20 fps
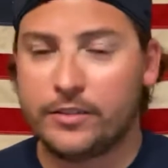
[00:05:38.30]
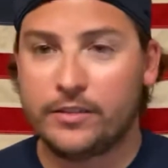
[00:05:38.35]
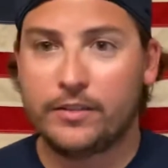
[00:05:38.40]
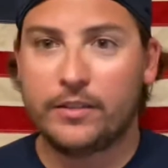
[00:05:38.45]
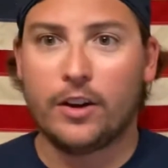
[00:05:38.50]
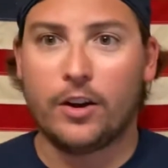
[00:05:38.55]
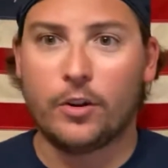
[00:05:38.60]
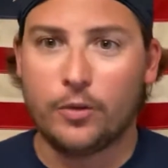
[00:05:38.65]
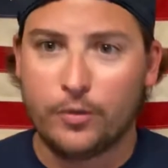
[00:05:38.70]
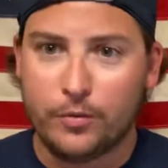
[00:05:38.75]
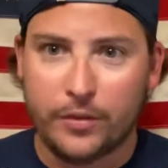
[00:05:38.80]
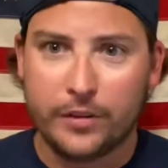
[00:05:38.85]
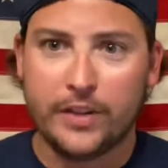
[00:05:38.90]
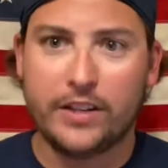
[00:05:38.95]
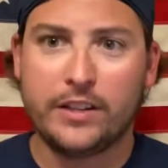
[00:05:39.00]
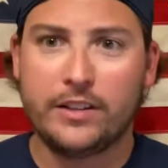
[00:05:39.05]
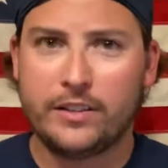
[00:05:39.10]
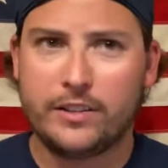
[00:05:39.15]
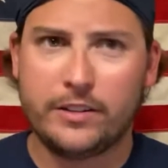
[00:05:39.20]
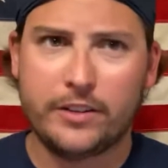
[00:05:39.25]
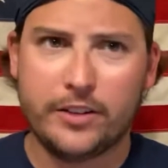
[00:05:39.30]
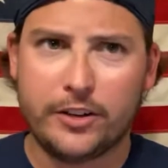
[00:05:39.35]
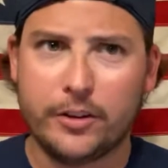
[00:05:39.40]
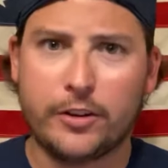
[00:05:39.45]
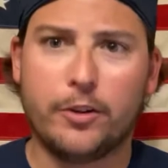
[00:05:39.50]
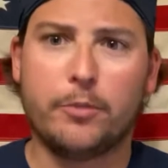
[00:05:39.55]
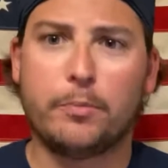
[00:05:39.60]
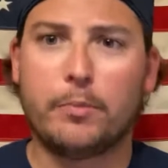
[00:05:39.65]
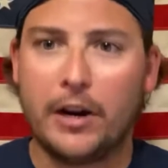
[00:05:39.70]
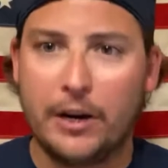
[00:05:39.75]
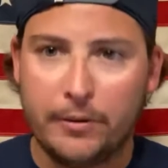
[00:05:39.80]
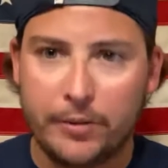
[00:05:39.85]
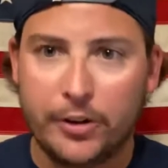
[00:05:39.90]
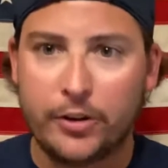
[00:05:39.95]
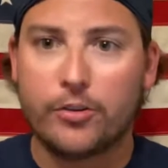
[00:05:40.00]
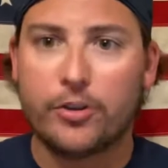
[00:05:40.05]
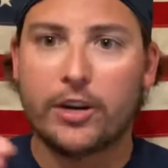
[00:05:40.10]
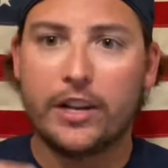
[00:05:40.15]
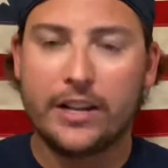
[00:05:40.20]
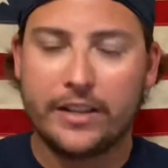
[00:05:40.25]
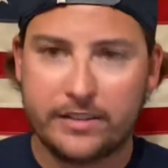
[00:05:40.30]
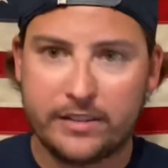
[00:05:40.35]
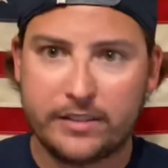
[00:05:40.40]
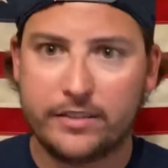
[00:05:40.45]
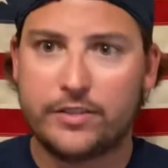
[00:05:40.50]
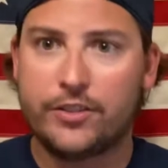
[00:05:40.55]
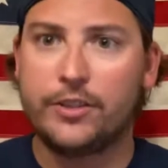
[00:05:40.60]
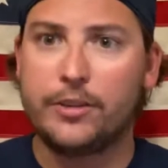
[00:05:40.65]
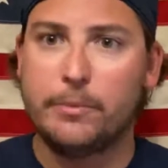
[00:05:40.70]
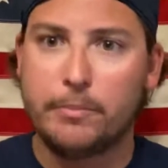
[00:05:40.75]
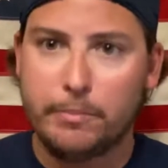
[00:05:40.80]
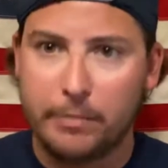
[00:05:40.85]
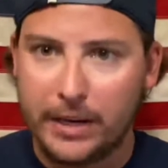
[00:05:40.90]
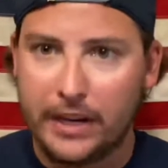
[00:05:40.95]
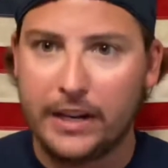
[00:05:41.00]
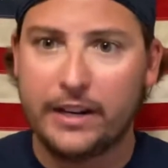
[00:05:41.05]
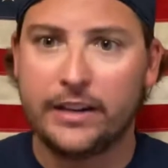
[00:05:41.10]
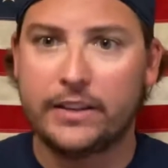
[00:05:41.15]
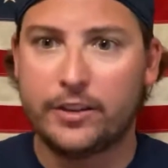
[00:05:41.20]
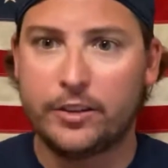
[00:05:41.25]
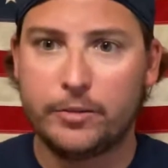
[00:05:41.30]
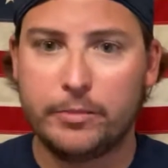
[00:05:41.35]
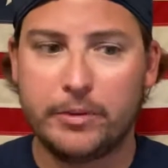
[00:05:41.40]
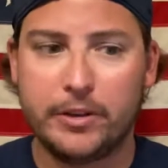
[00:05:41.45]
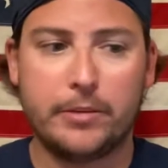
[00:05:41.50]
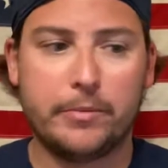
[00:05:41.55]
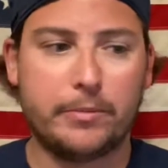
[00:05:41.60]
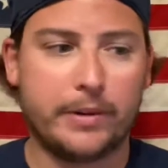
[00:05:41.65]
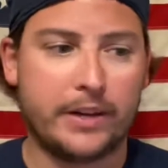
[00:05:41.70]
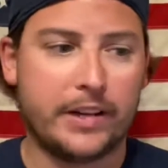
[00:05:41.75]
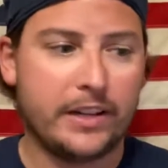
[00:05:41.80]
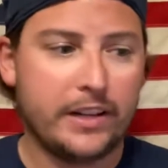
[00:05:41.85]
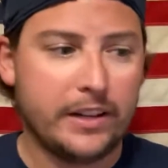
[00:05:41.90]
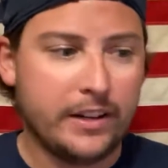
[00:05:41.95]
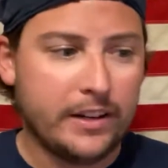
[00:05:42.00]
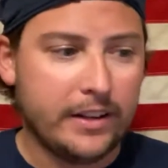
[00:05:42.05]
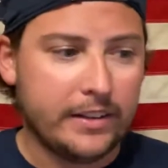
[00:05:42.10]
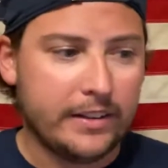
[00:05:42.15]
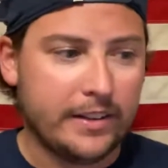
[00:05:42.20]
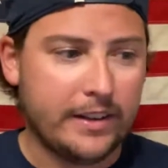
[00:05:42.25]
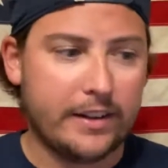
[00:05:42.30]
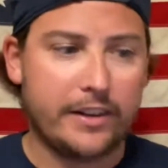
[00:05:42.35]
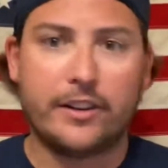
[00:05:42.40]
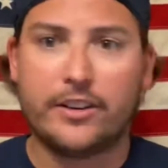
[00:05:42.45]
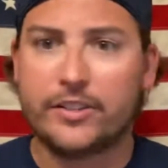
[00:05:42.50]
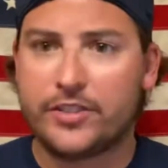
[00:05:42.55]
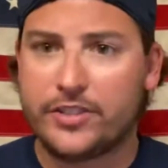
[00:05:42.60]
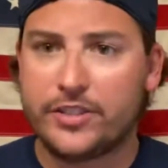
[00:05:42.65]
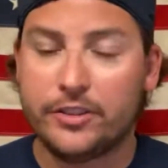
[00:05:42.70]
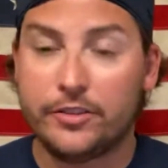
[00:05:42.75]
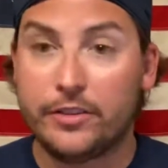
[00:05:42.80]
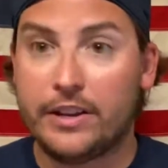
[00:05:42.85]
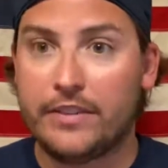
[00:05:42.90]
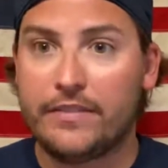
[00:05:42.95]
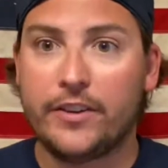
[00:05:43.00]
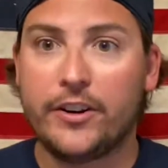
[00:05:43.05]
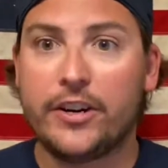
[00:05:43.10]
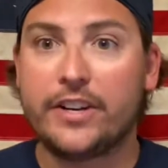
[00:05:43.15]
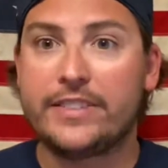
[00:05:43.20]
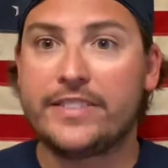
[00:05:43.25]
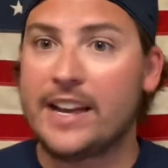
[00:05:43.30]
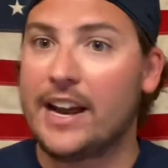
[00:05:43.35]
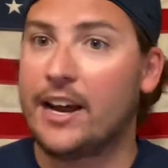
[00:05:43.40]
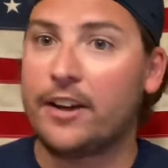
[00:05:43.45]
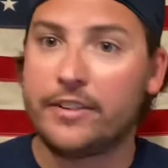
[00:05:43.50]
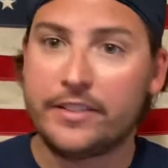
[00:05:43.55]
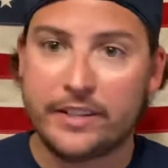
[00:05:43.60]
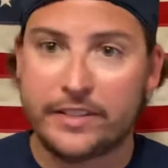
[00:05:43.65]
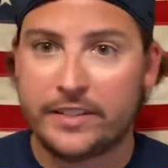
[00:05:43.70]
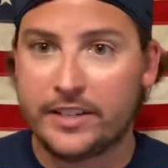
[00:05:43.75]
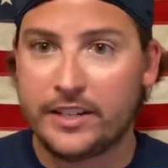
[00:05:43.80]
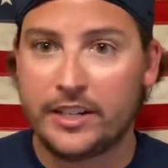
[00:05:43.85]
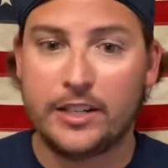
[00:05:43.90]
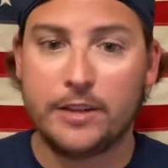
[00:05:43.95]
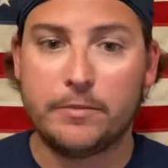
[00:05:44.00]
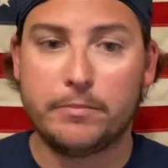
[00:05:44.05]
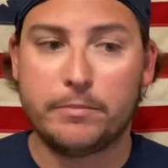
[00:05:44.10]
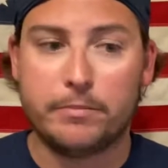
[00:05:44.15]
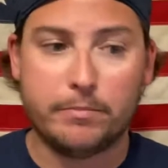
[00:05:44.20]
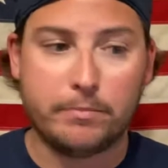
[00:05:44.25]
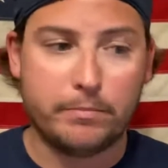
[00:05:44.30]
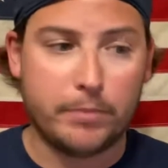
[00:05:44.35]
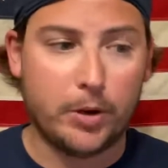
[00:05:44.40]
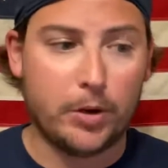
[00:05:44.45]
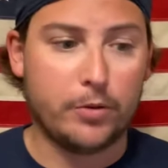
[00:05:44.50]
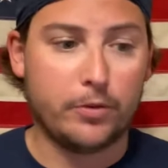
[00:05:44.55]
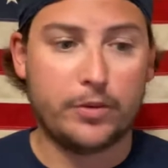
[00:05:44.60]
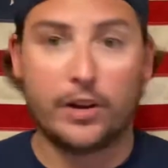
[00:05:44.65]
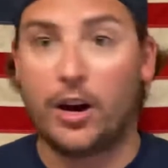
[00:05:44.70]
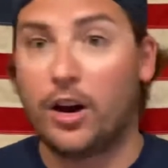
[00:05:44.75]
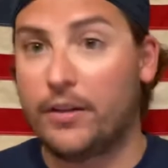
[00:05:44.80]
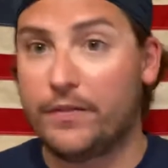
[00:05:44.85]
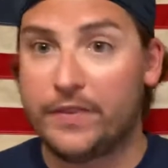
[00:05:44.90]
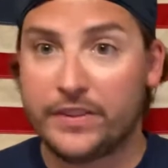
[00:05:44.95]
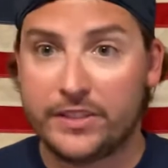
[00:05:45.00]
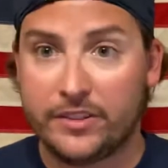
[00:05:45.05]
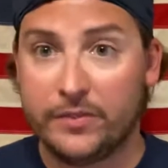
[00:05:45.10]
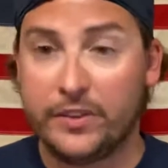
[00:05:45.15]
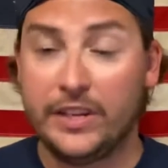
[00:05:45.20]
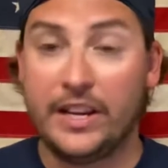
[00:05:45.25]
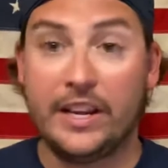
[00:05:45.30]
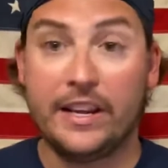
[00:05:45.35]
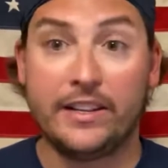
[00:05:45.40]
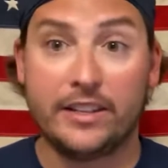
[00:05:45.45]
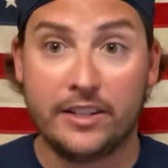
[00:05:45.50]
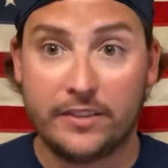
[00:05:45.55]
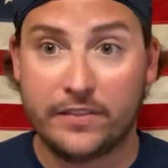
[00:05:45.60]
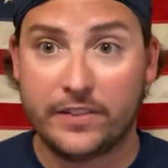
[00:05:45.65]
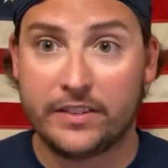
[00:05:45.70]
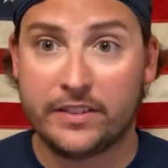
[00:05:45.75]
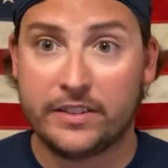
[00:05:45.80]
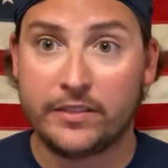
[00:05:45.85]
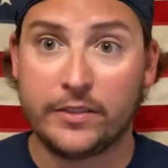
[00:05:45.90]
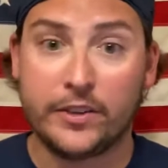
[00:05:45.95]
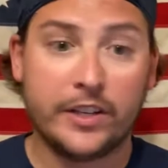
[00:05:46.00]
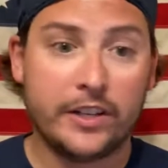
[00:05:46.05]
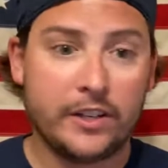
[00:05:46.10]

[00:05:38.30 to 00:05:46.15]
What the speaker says: hopefully, he'll probably regress to the mean a little bit, but they are still a very talented team, both offensively and defensively.